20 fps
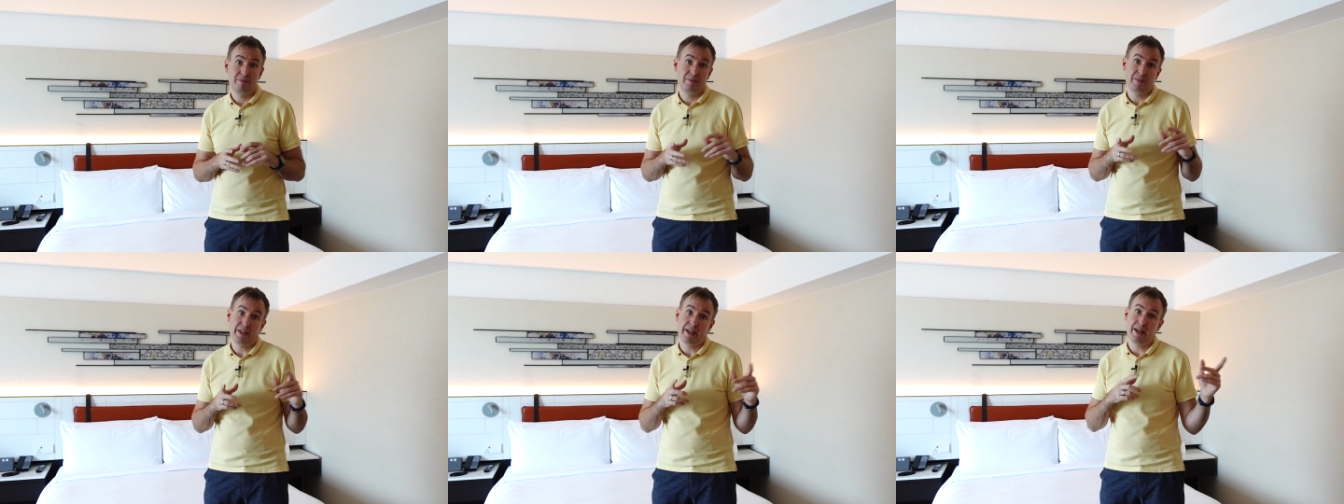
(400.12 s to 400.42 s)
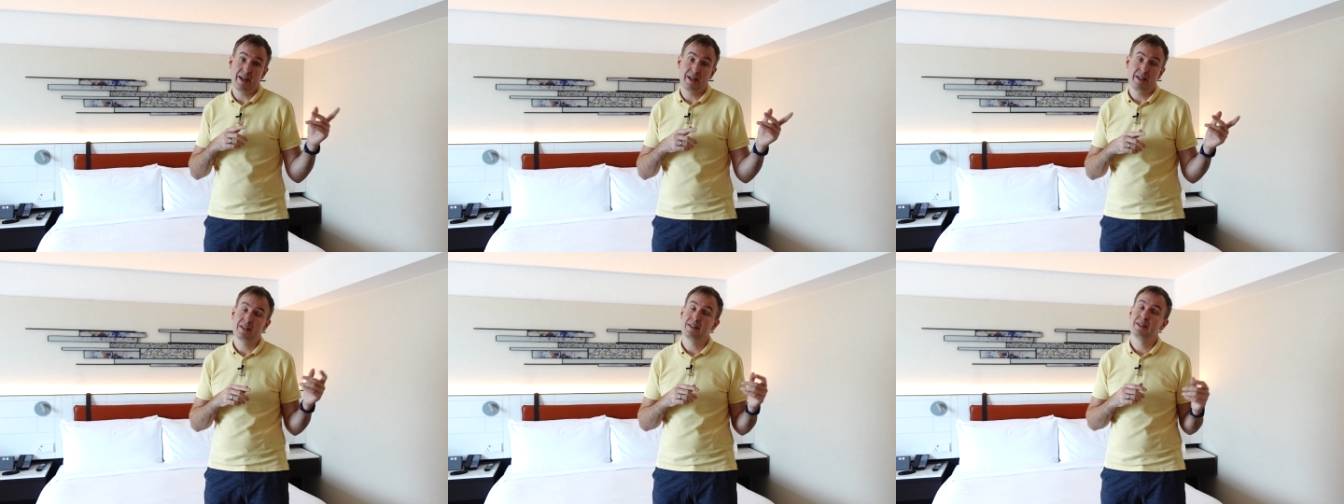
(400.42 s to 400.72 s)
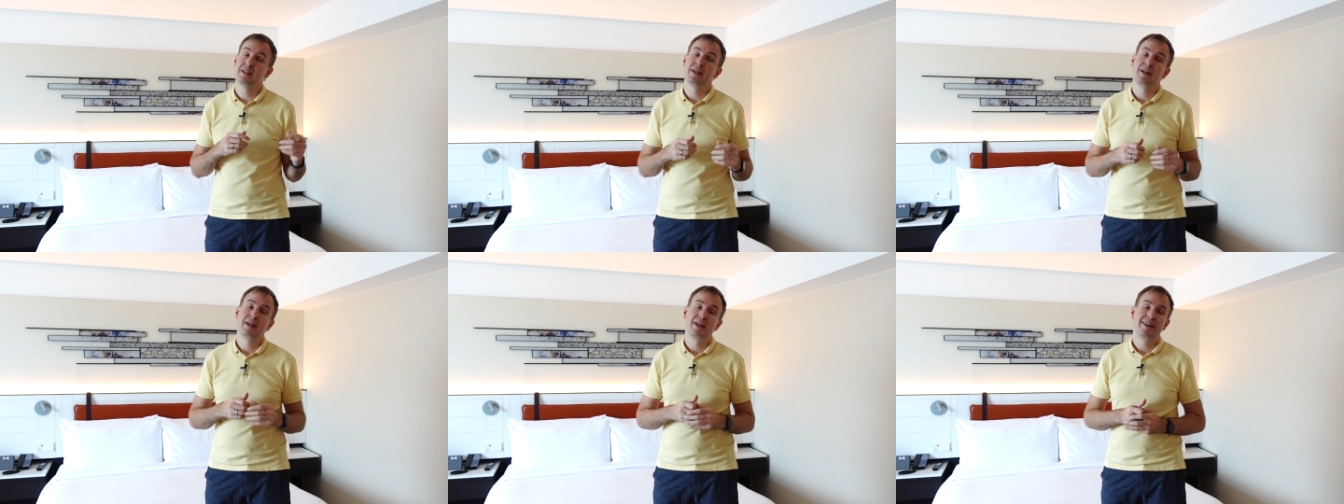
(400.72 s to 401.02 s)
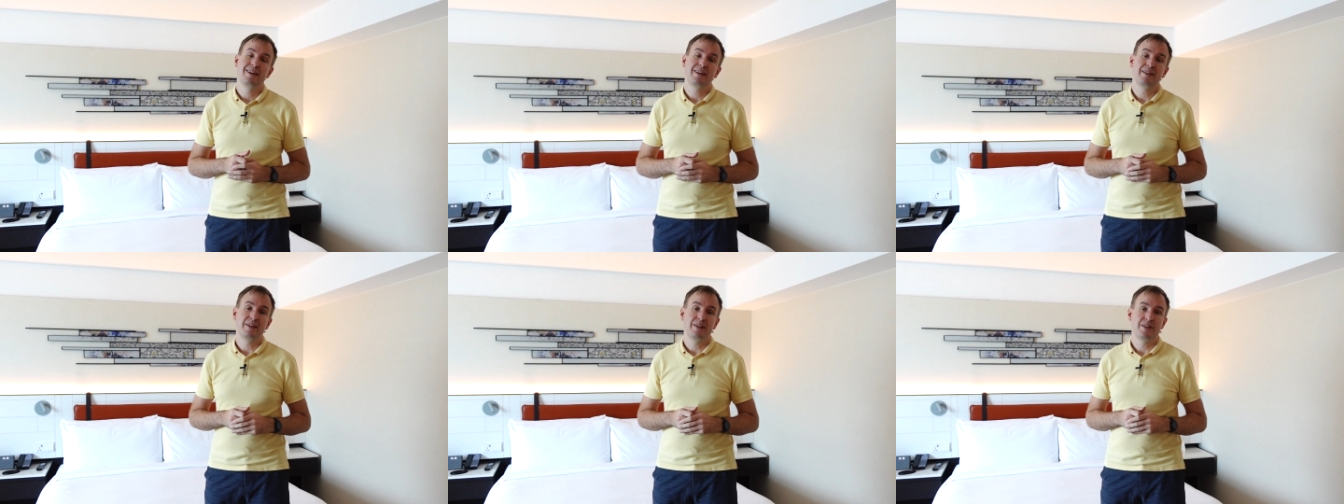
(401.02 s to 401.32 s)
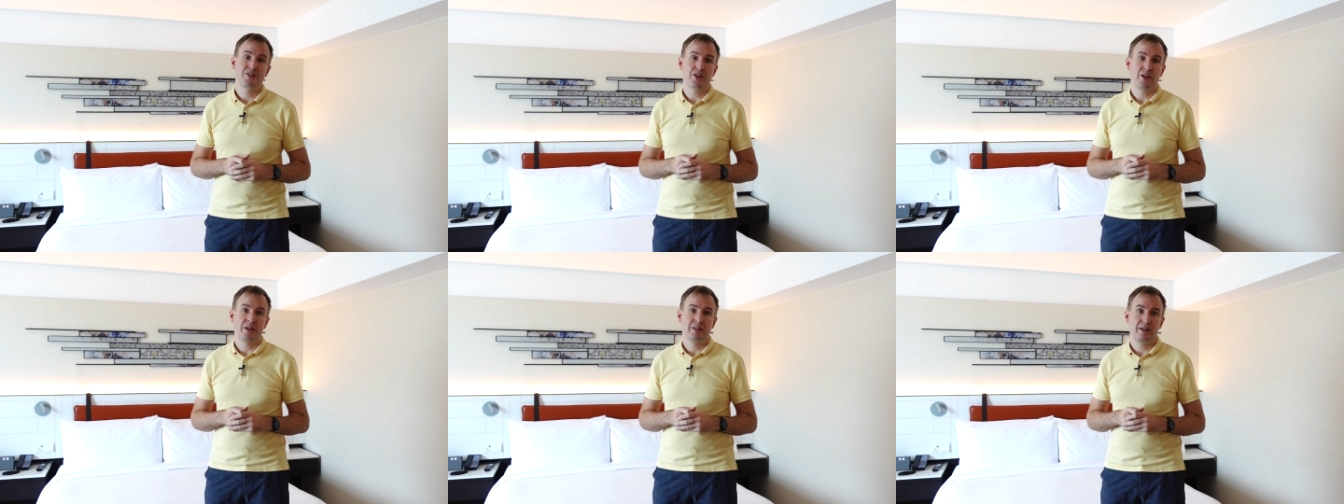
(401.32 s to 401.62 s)
Again, you
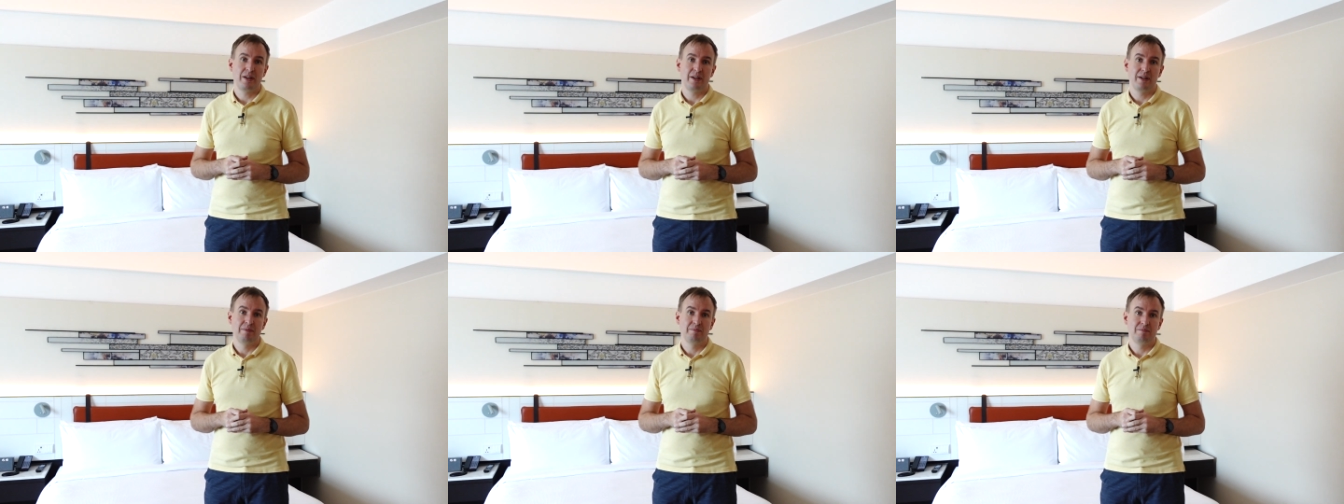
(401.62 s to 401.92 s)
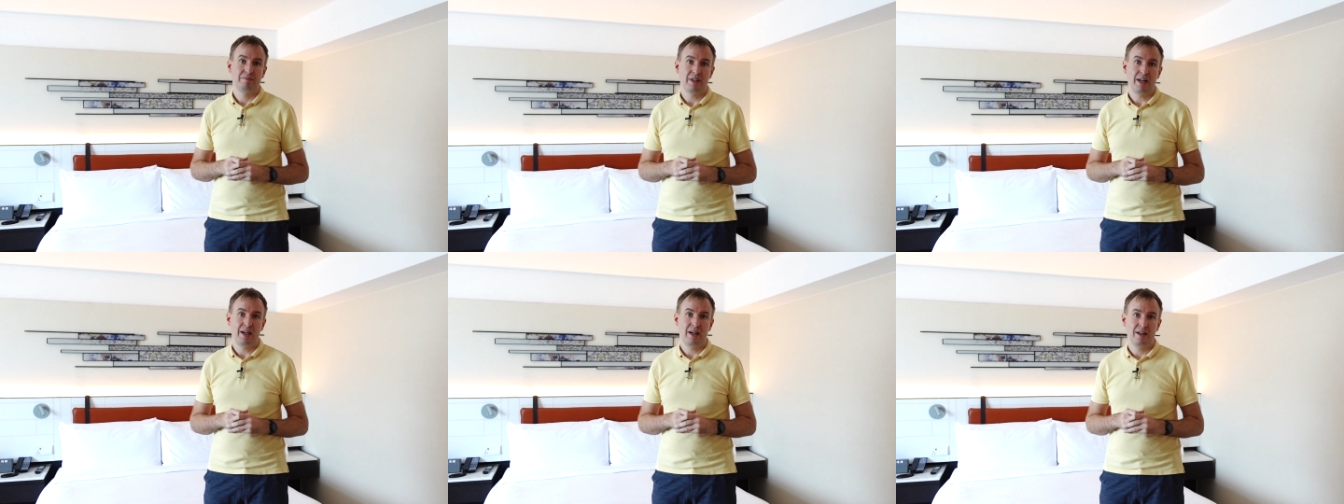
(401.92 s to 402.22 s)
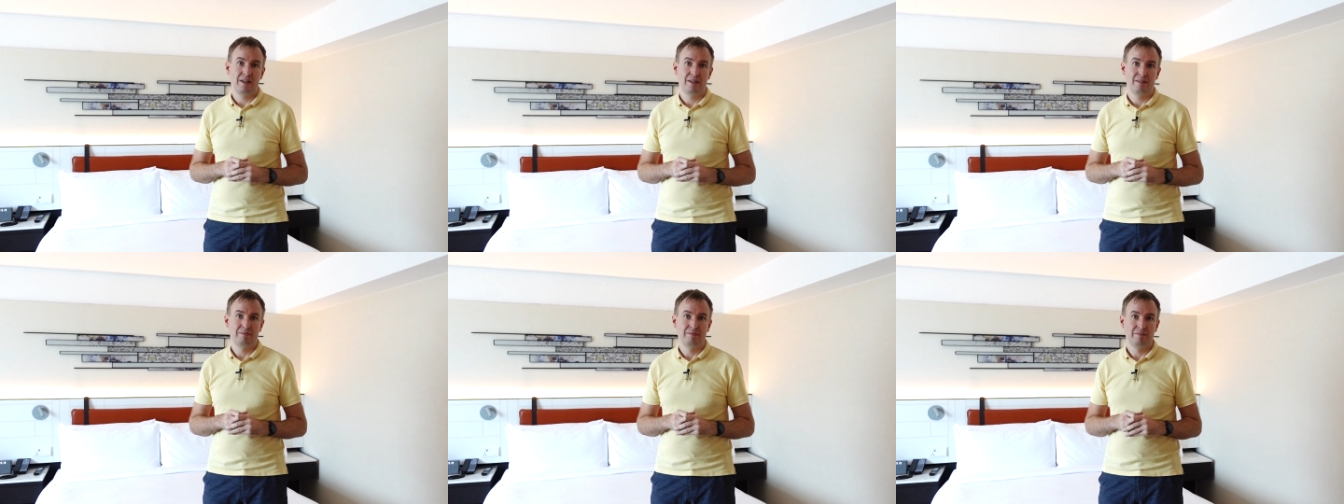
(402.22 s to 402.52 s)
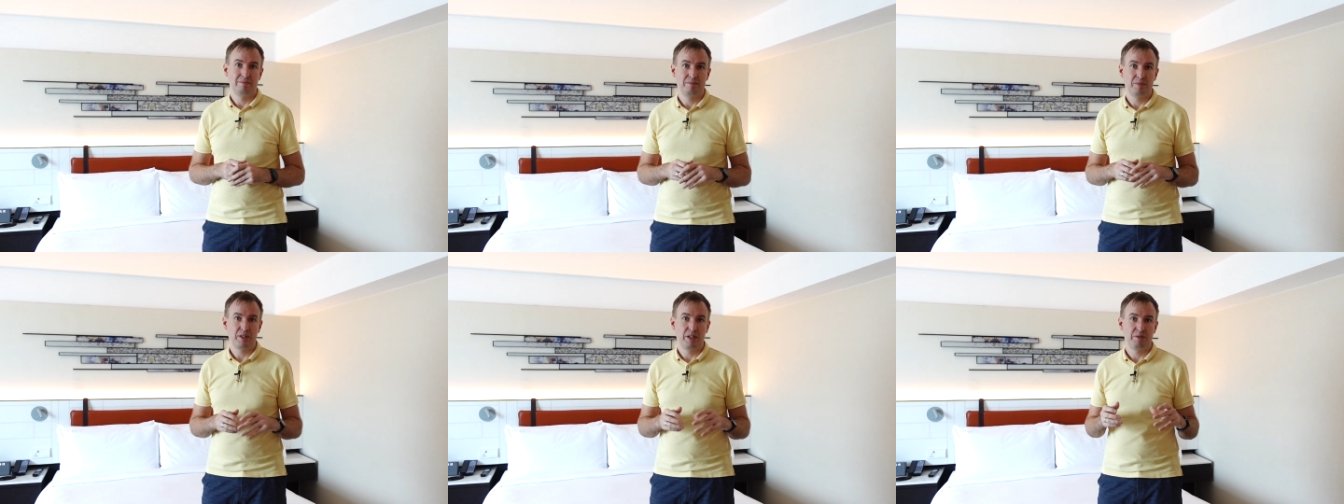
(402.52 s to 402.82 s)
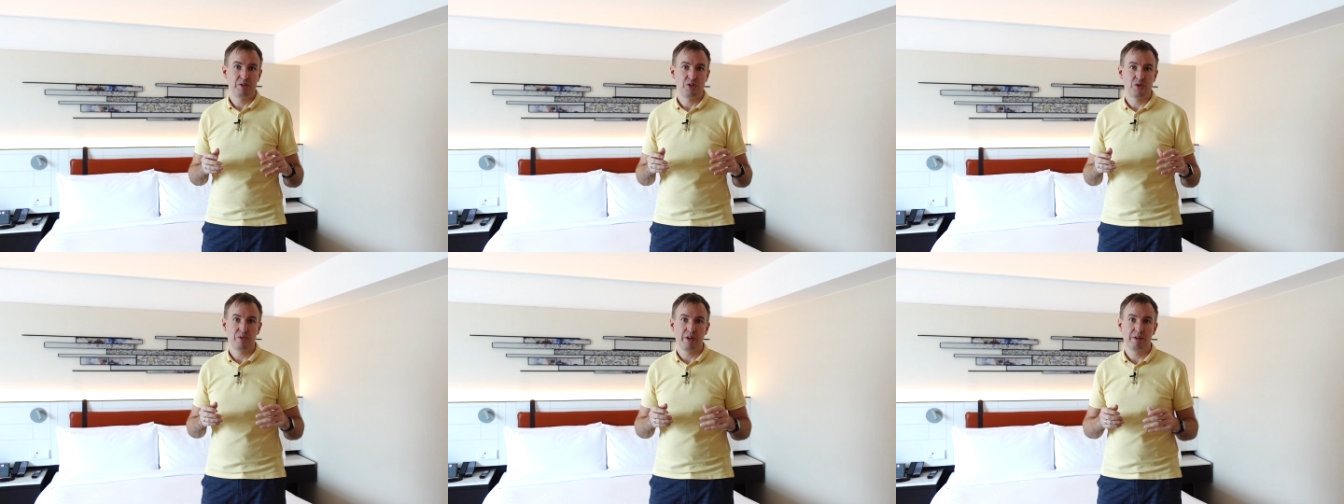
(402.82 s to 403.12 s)
can check the
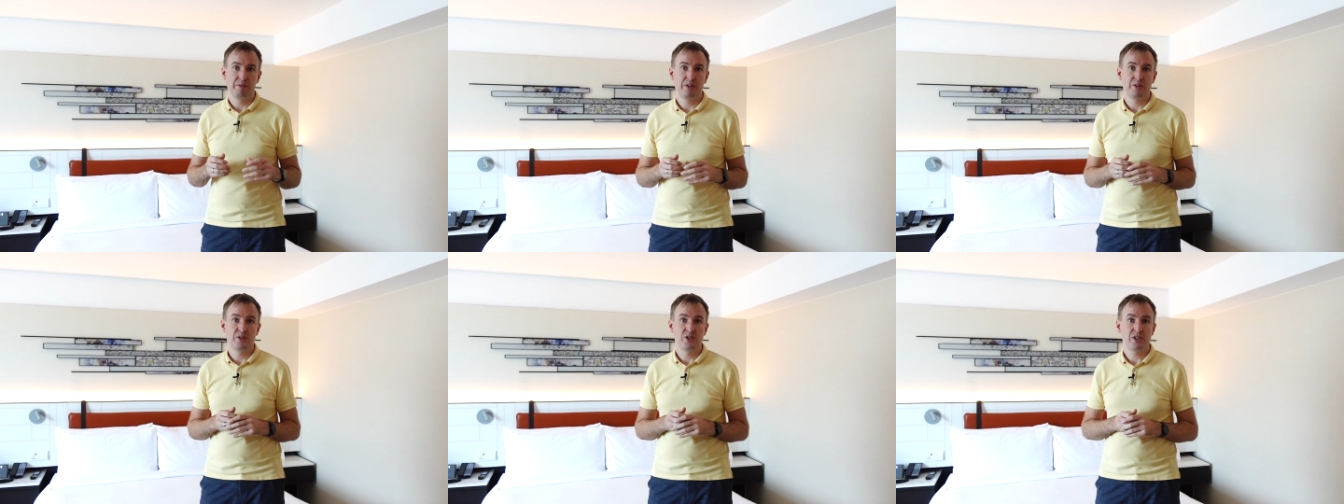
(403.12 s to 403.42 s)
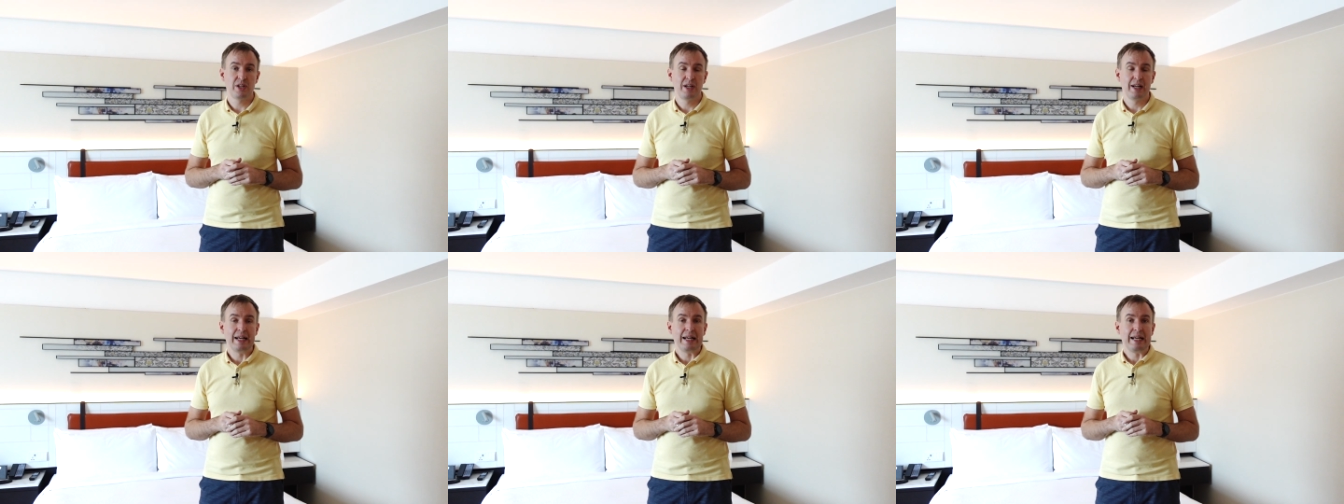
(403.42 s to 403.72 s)
previous reviews.